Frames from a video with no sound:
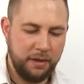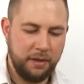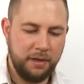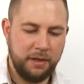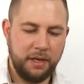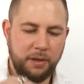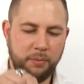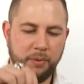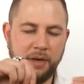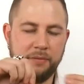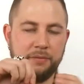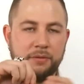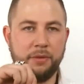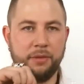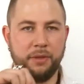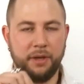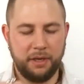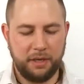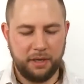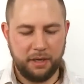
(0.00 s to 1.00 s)
And now we have to
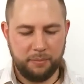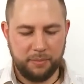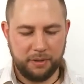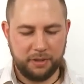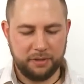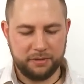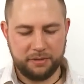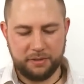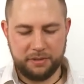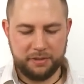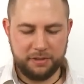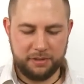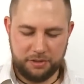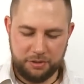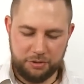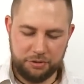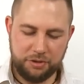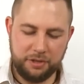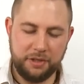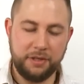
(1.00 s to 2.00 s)
think here, because this is
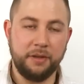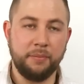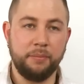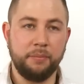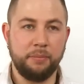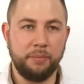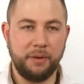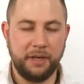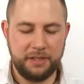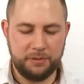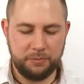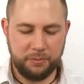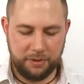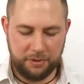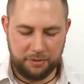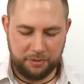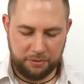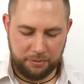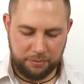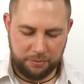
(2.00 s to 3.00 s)
usually the place where
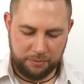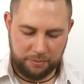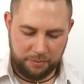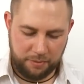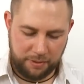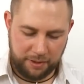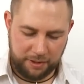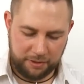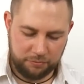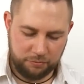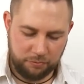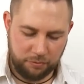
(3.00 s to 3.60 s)
you do things